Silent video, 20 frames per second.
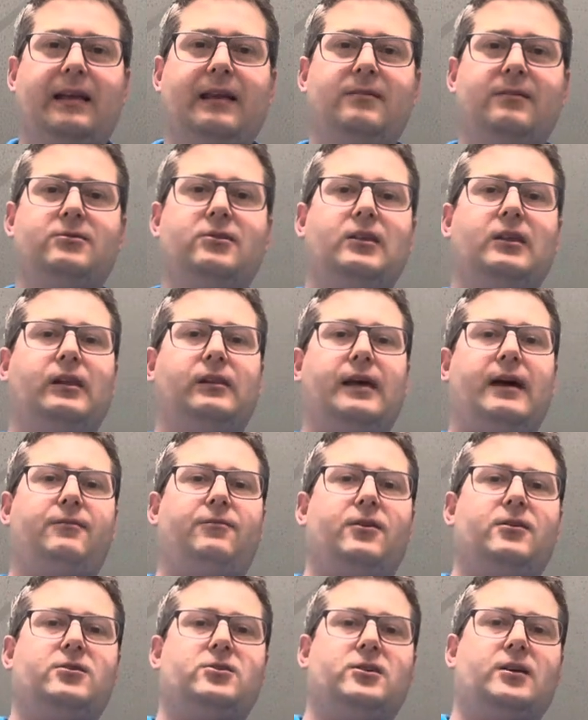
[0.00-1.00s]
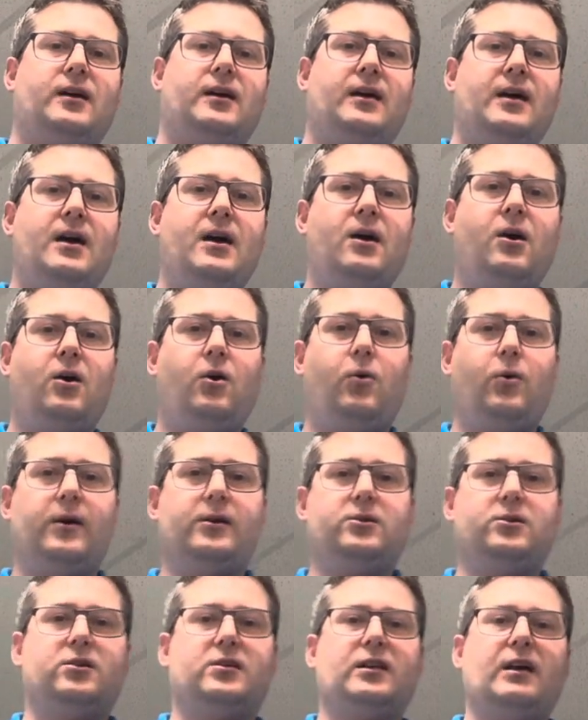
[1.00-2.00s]
gives you the leverage to
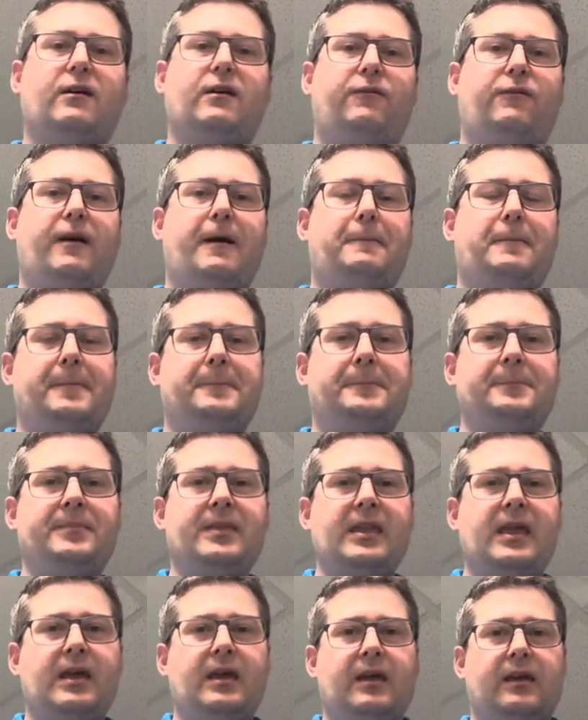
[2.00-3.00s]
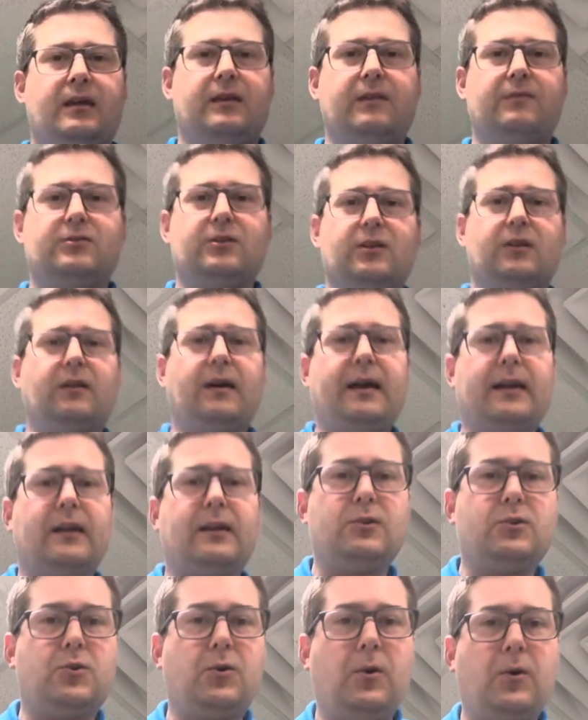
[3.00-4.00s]
hoist yourself up and gives you a lot of
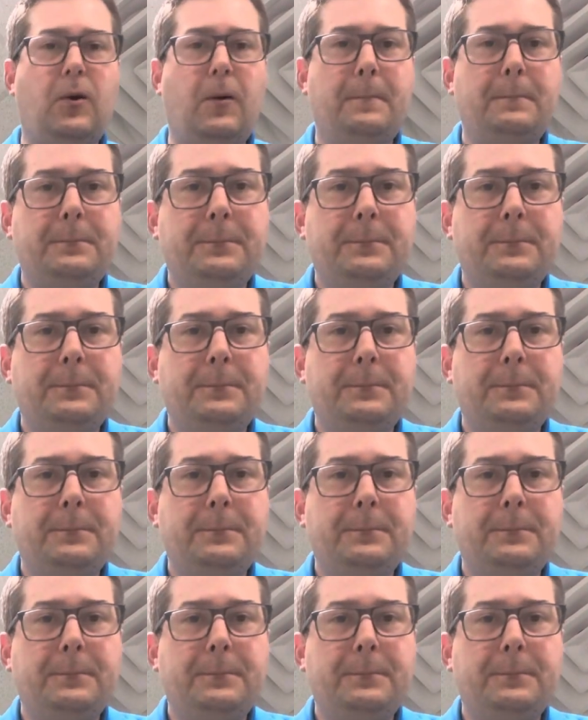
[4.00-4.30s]
control.